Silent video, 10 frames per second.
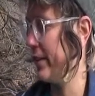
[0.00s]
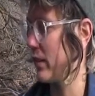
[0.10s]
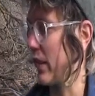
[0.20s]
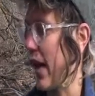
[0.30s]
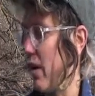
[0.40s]

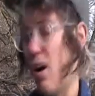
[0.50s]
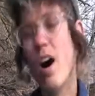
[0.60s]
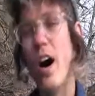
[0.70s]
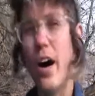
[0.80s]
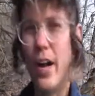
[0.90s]
sat
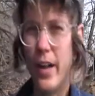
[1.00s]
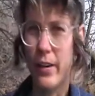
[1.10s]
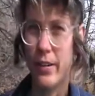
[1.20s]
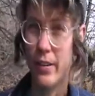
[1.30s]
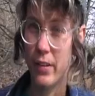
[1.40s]

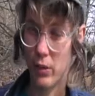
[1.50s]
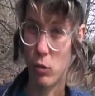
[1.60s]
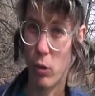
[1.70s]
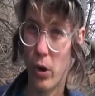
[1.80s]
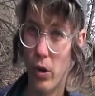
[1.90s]
on the
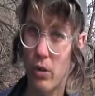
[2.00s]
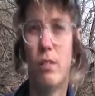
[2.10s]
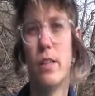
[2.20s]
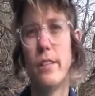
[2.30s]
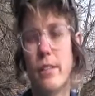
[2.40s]
soil
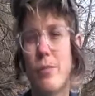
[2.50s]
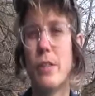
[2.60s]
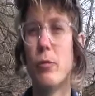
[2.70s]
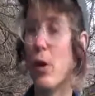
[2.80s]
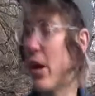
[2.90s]
and some of
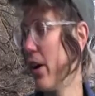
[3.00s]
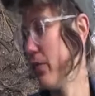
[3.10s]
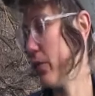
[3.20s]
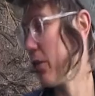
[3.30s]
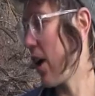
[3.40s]
it ran
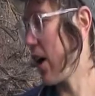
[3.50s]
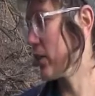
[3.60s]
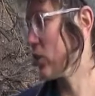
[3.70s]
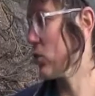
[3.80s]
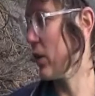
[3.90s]
off the
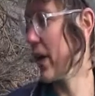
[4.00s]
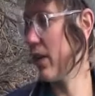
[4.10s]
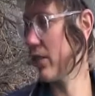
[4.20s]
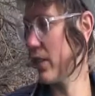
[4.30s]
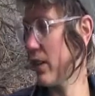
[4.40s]
rocks, ran
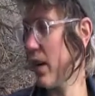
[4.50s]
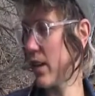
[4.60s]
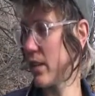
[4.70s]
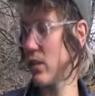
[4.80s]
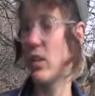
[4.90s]
off the
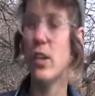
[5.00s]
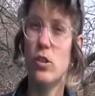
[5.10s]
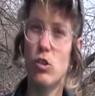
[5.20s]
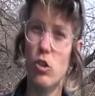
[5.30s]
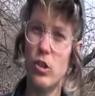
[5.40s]
logs,
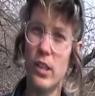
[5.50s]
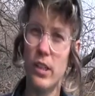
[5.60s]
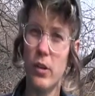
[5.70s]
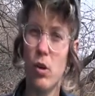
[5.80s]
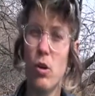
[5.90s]
soaked in
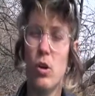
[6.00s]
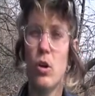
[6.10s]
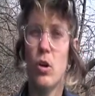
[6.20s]
a little,